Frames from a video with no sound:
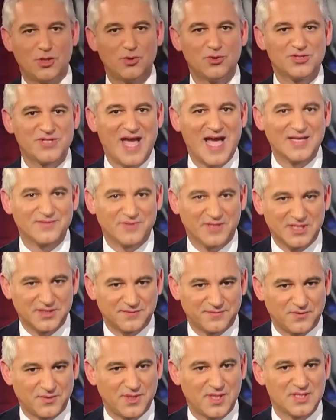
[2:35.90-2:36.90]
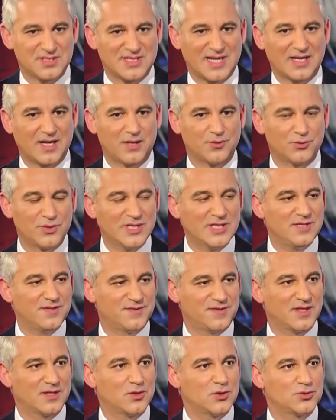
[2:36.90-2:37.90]
huge advocate for this, and I really
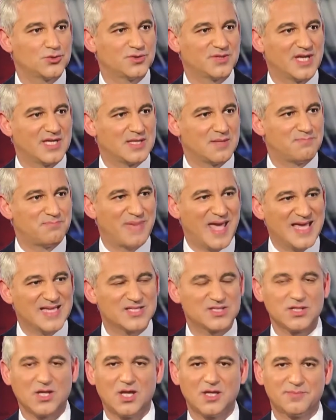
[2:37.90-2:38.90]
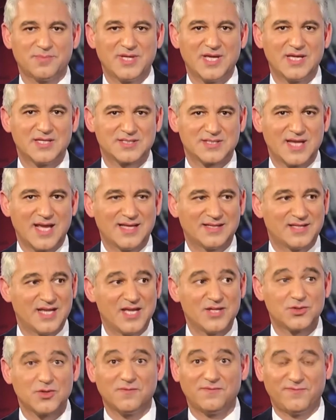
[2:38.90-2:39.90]
think you should get a baseline PSA at the
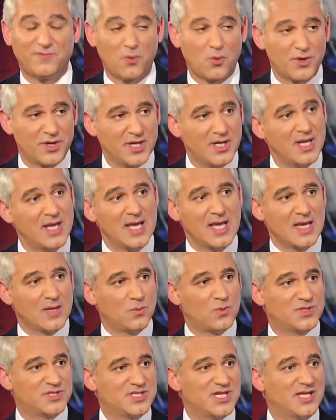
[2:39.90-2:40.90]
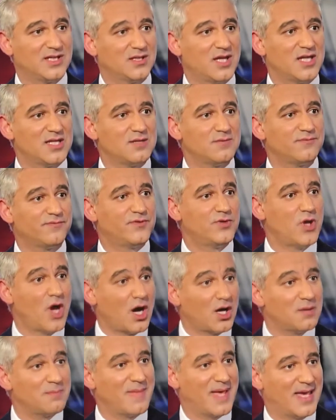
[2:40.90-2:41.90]
age of 40. We see a lot of
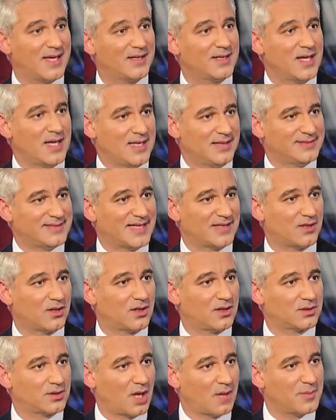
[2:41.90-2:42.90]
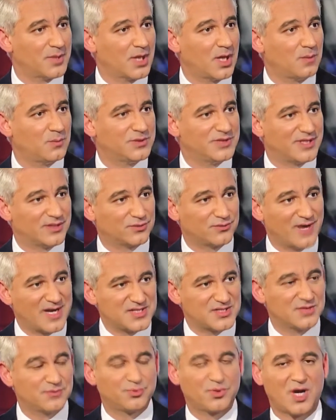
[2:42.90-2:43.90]
young men that are coming up with their
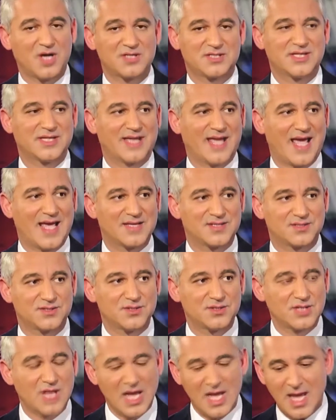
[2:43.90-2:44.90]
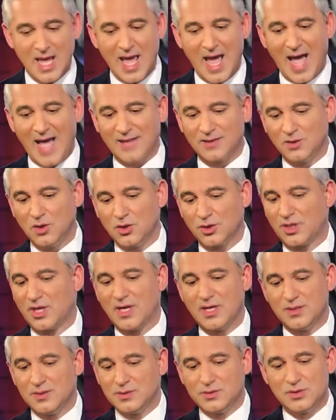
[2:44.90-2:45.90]
aggressive prostate cancers. And look,
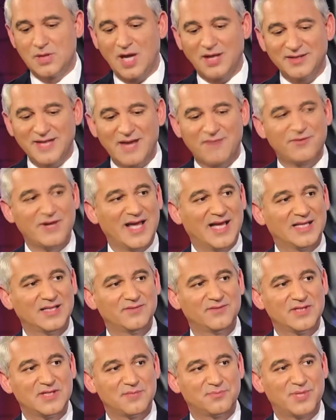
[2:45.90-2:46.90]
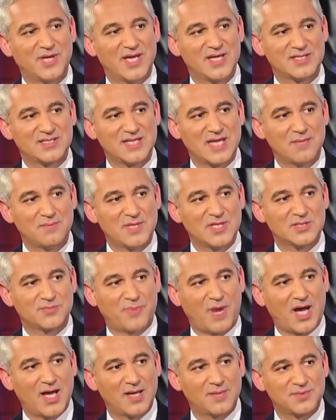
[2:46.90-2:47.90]
not every elevated PSA means
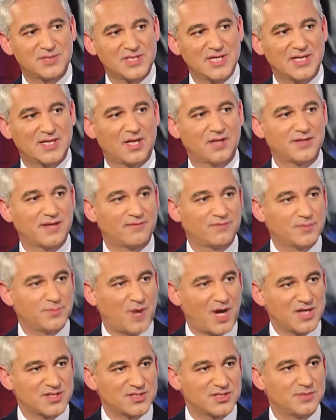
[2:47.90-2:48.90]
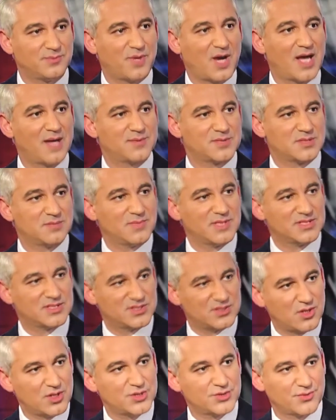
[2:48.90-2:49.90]
biopsy, and not every positive biopsy means
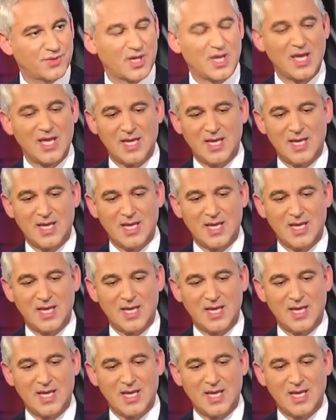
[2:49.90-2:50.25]
surgery.